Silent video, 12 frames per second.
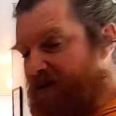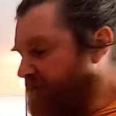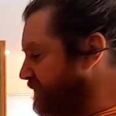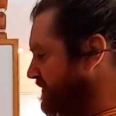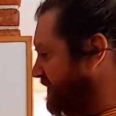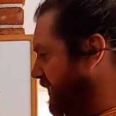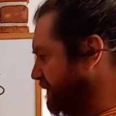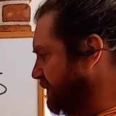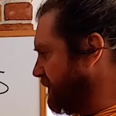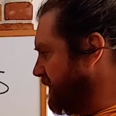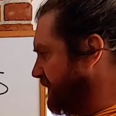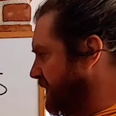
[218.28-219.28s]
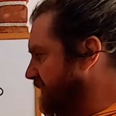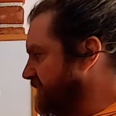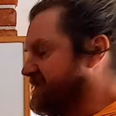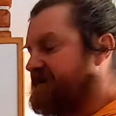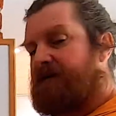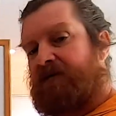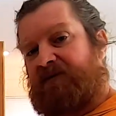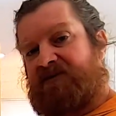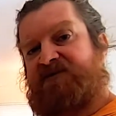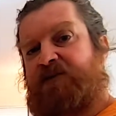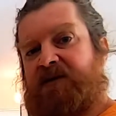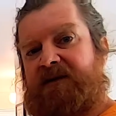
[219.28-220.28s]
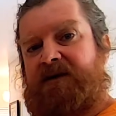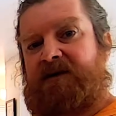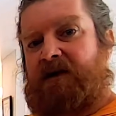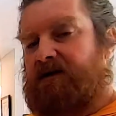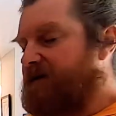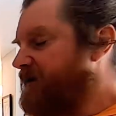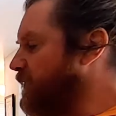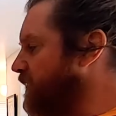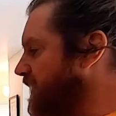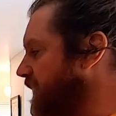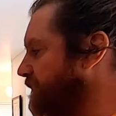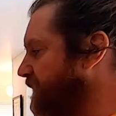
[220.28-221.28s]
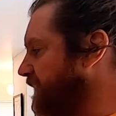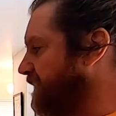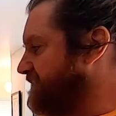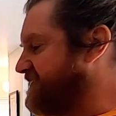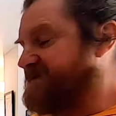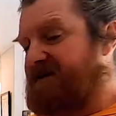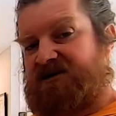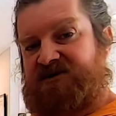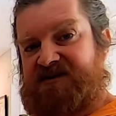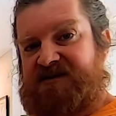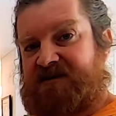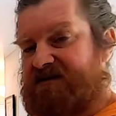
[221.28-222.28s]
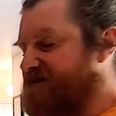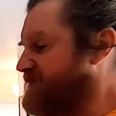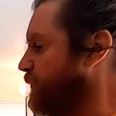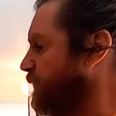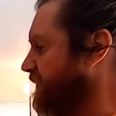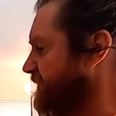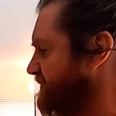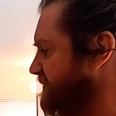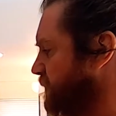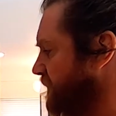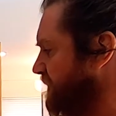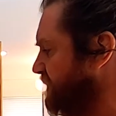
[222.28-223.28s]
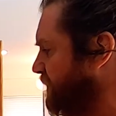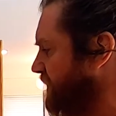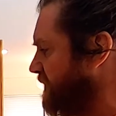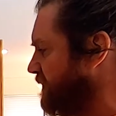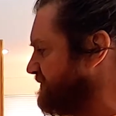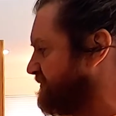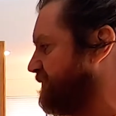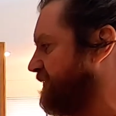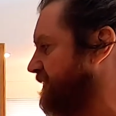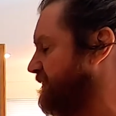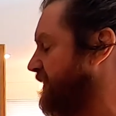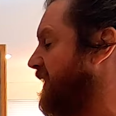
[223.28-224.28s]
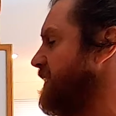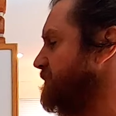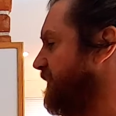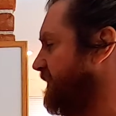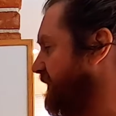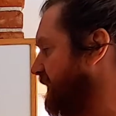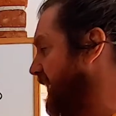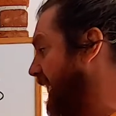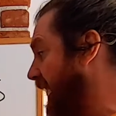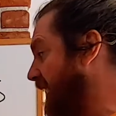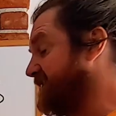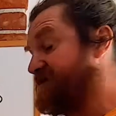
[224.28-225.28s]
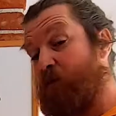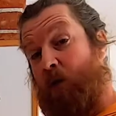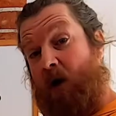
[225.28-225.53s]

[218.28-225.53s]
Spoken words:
about recovering these, there's really a couple of stages to the story. So if we go to an environment that has